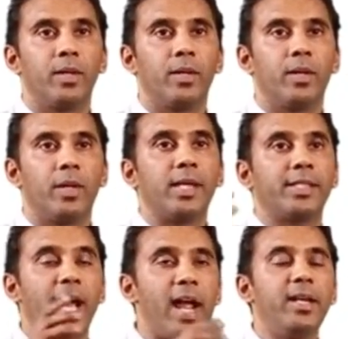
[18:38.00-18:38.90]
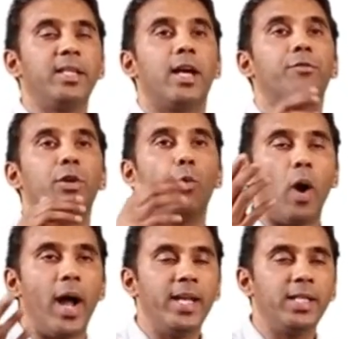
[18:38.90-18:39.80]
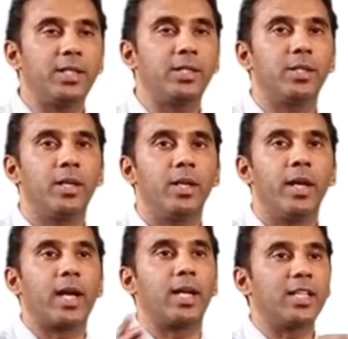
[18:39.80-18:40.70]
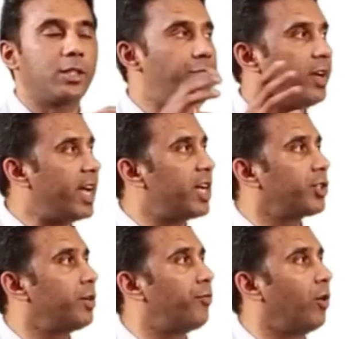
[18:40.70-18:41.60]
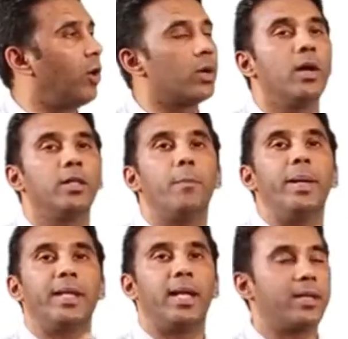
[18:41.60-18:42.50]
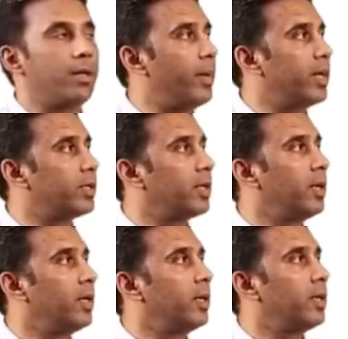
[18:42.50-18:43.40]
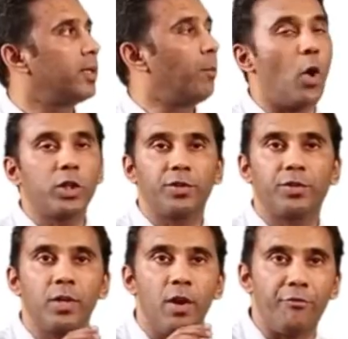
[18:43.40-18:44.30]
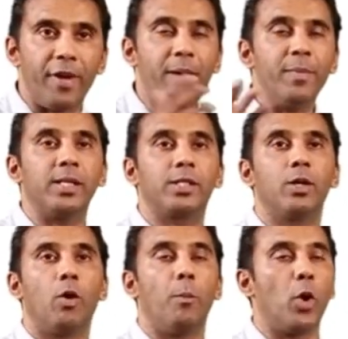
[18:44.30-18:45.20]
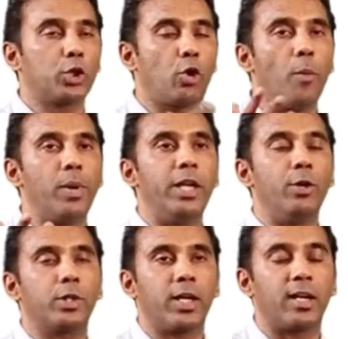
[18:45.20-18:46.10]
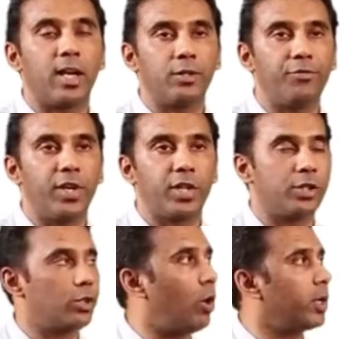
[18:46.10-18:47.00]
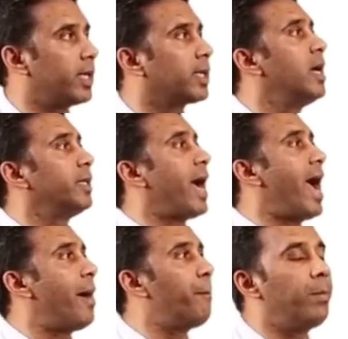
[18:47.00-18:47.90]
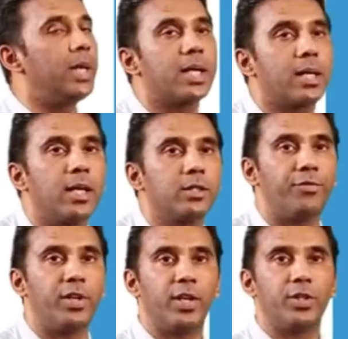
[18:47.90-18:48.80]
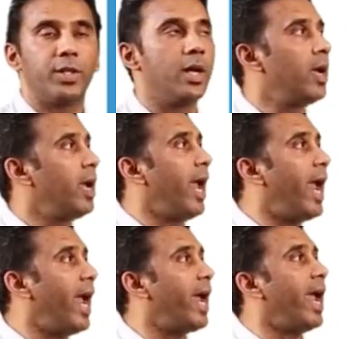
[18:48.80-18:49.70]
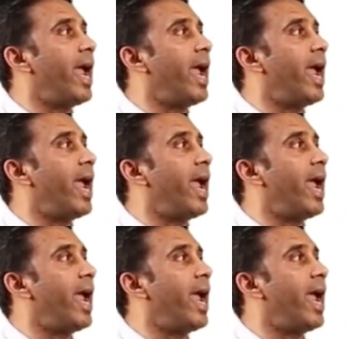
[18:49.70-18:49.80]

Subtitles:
And scientists have devised a classification for the beta-lactamase. The most famous or most commonly used classification is called as the Ambler classification. A-M-B-L-E-R,